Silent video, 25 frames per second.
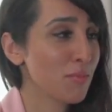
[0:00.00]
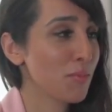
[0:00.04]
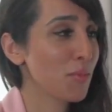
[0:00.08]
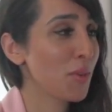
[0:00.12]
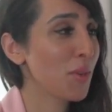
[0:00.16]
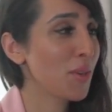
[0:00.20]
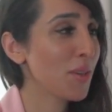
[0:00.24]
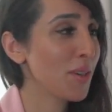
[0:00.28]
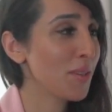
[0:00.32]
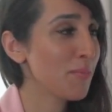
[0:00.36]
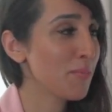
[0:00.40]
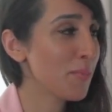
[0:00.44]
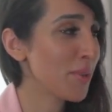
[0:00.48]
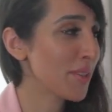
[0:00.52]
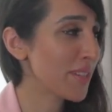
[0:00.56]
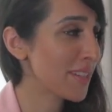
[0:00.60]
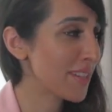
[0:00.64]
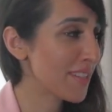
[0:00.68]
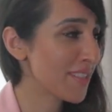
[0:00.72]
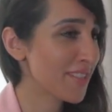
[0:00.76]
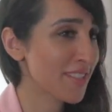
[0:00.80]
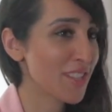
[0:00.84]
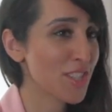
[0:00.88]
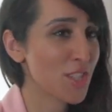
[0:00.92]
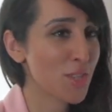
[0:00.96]
were put
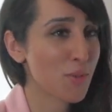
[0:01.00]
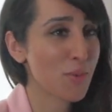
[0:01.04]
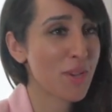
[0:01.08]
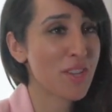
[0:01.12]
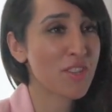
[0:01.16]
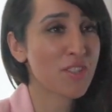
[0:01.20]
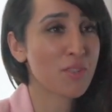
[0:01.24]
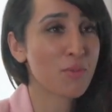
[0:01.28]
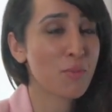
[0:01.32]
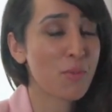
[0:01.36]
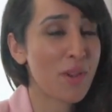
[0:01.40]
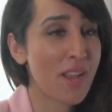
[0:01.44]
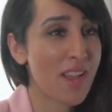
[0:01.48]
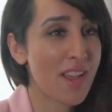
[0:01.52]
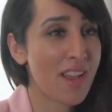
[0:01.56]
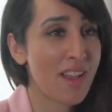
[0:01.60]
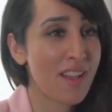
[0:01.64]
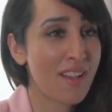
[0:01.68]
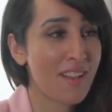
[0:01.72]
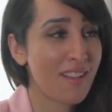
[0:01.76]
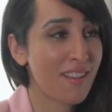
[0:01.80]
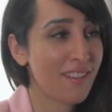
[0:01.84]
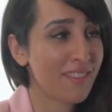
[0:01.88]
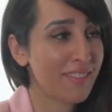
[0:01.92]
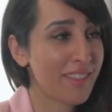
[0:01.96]
in a situation
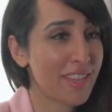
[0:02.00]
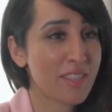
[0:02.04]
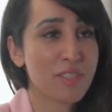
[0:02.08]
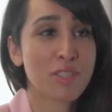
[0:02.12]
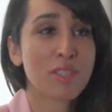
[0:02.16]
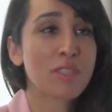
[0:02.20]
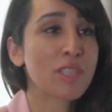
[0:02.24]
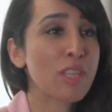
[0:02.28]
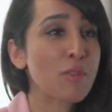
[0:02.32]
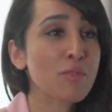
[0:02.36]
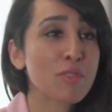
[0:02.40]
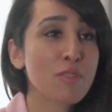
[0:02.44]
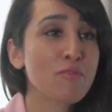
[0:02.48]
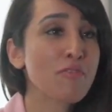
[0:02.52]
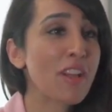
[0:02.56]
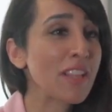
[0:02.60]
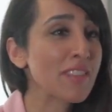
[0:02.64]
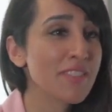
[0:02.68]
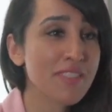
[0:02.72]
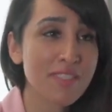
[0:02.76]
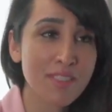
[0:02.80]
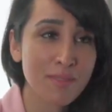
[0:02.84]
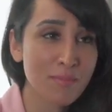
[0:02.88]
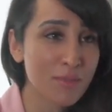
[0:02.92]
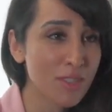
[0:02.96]
where there was a
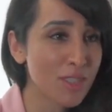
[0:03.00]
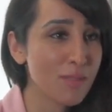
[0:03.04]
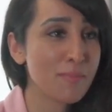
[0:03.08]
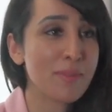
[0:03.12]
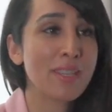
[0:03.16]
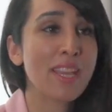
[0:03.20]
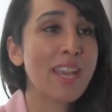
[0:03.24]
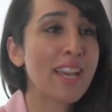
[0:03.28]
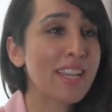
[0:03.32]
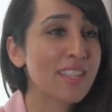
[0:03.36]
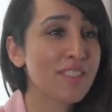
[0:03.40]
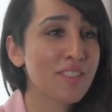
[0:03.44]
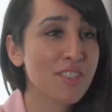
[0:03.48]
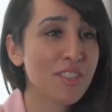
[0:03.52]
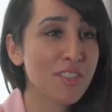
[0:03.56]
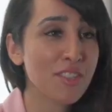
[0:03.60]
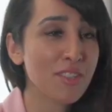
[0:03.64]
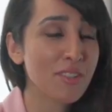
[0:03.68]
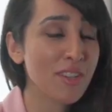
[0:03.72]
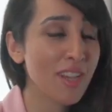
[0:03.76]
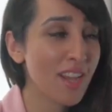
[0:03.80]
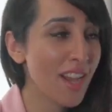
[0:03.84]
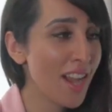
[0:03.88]
ransom to behead you.